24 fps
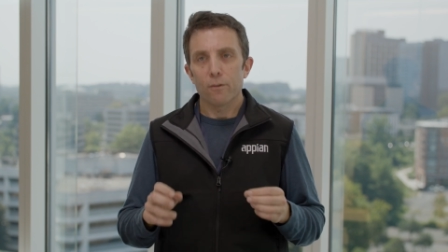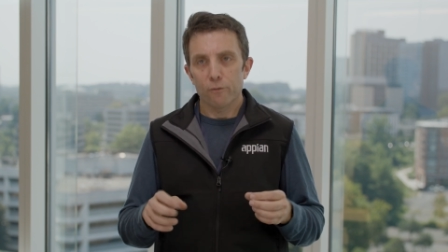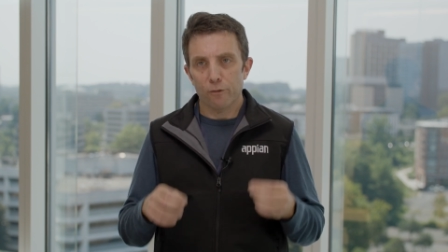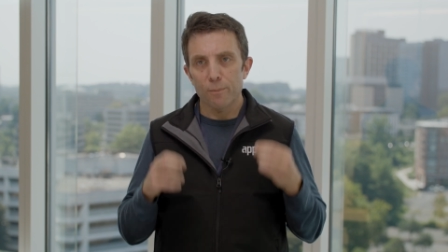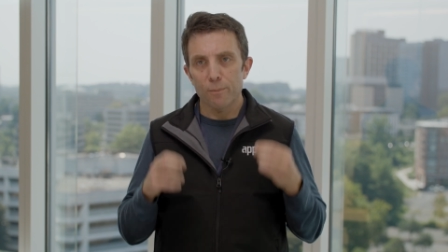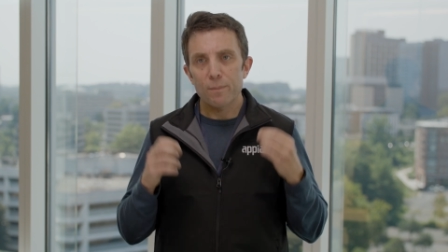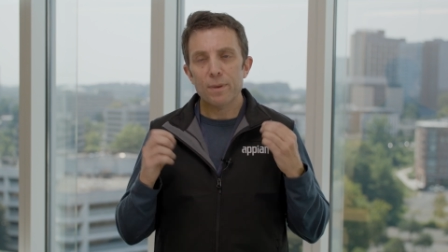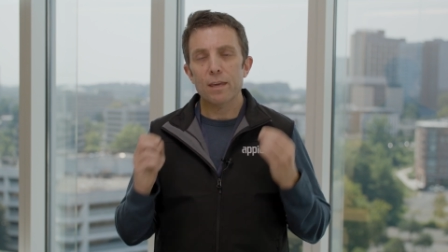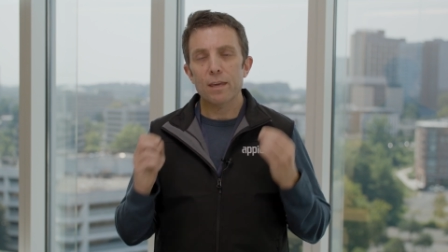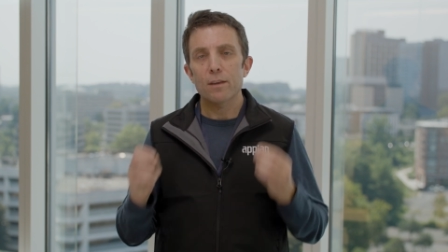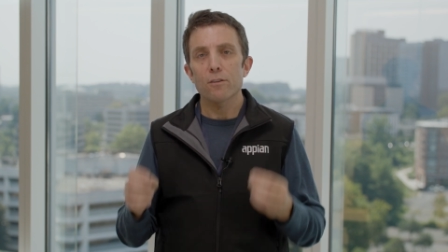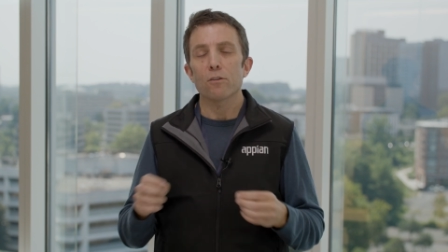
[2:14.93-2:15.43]

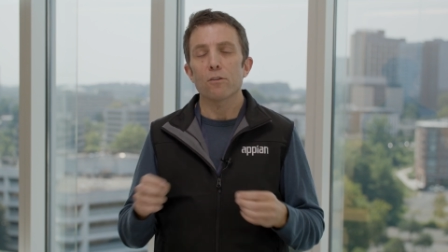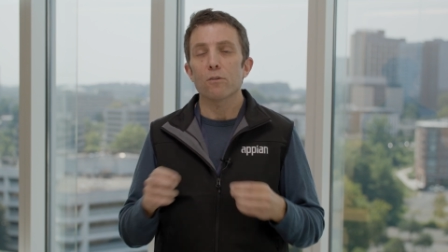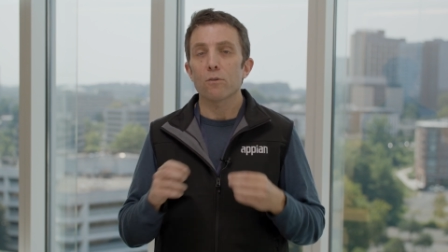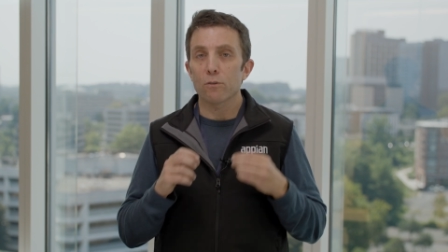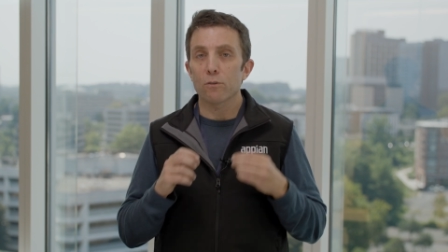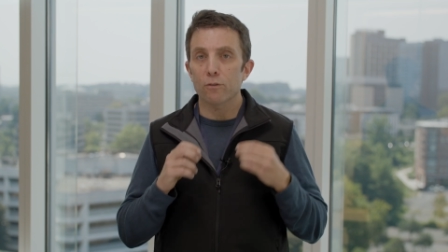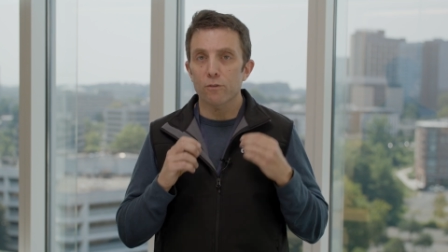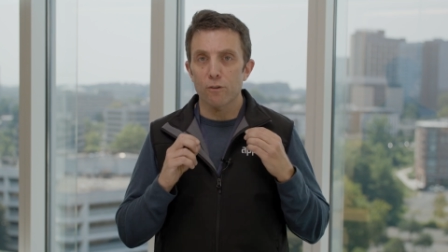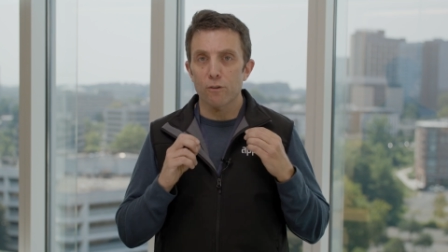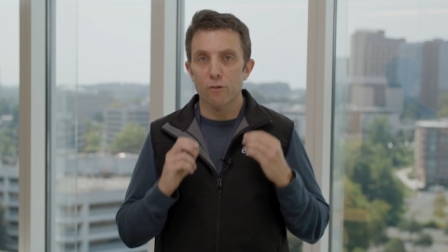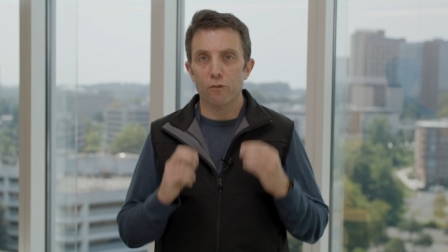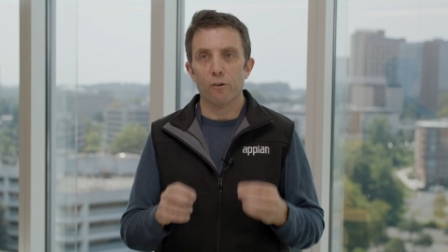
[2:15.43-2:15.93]
from being
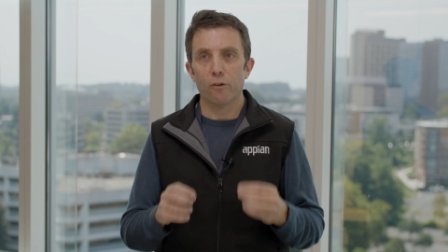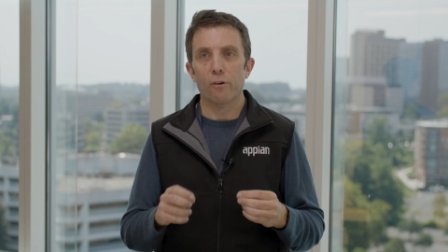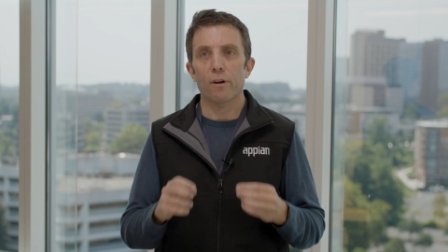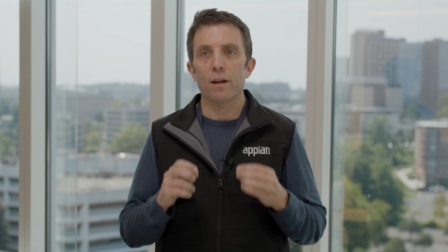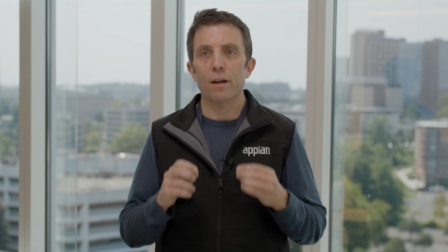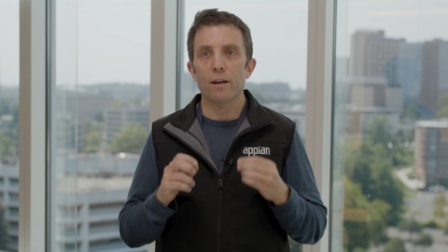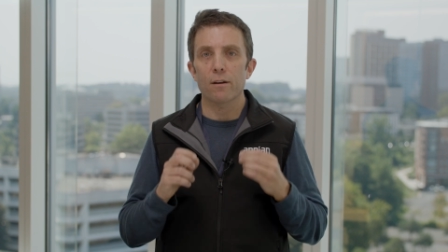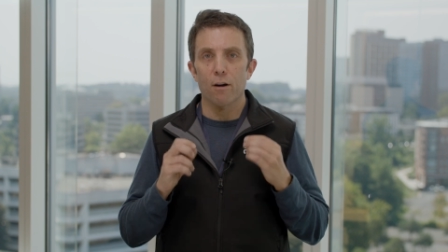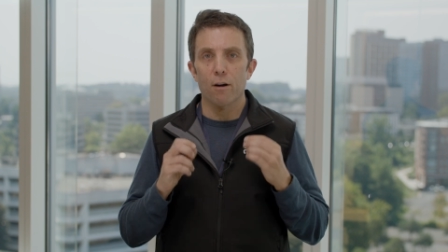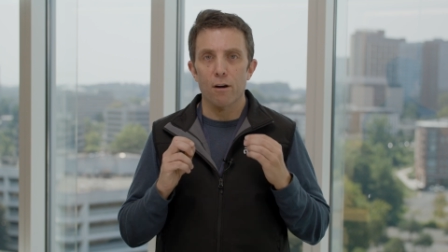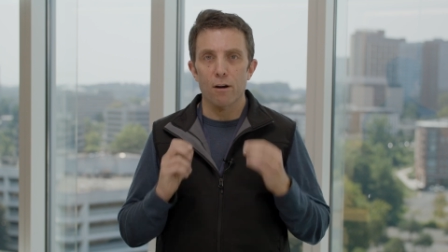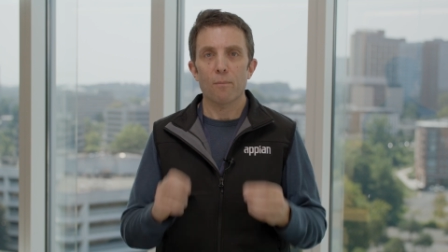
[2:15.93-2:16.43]
used to
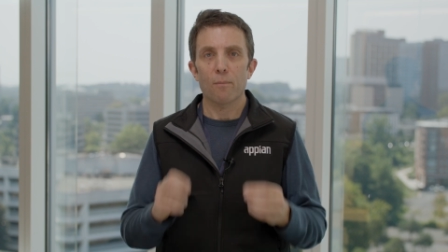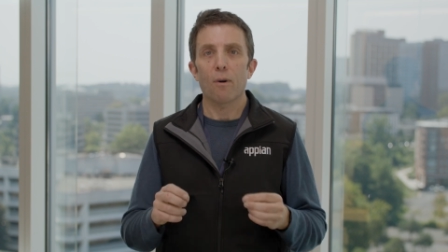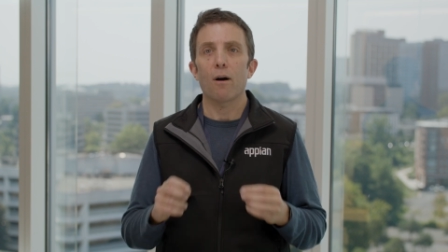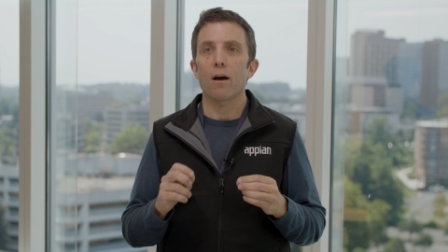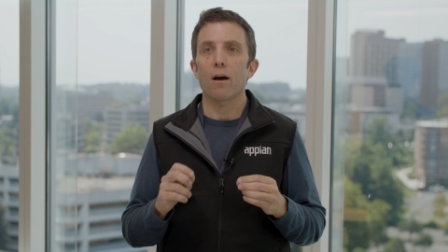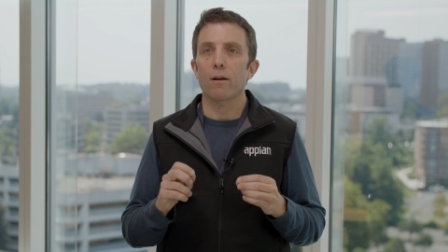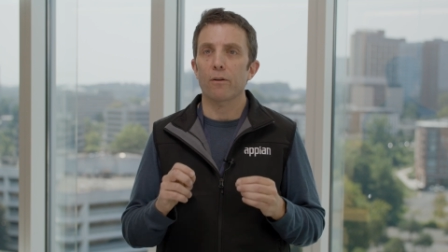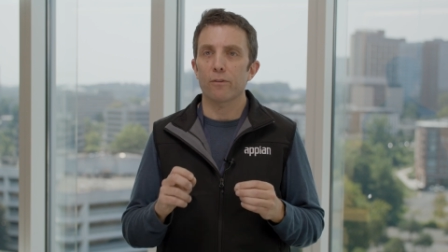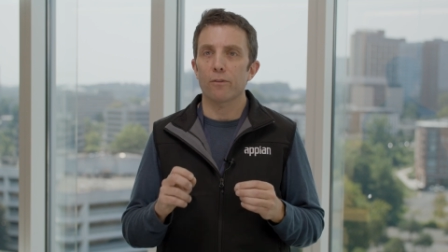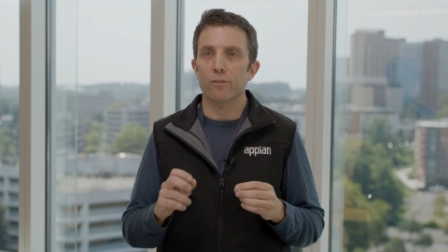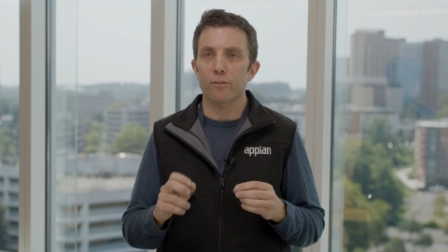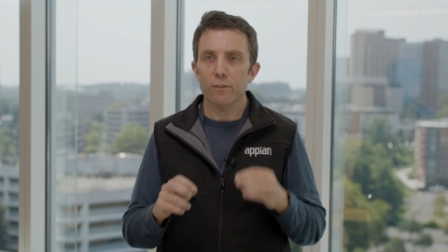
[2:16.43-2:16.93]
train our
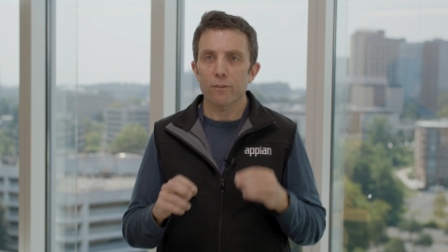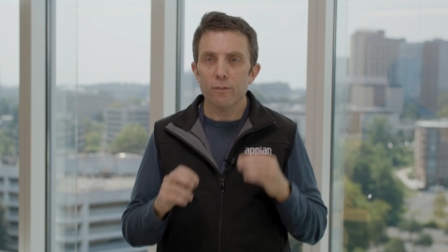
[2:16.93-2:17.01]
models.